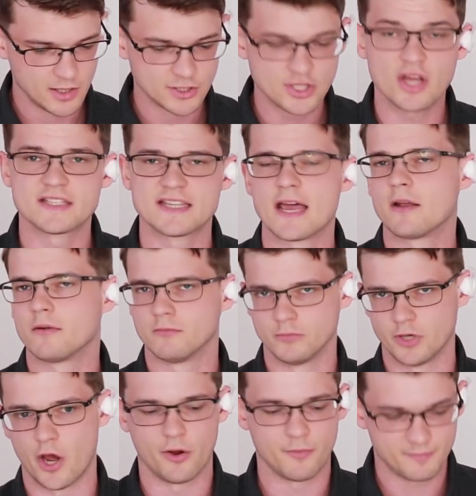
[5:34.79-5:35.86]
Turns
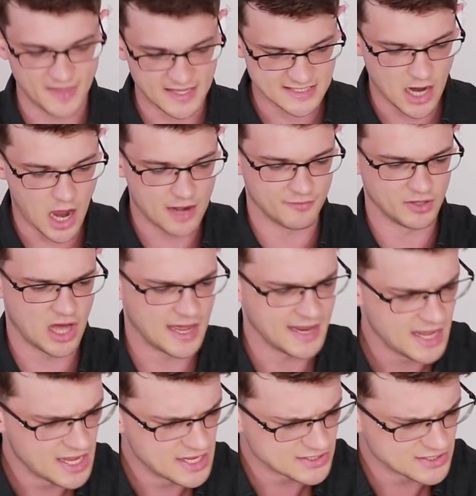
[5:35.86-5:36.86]
out, no, that's kind of a lie.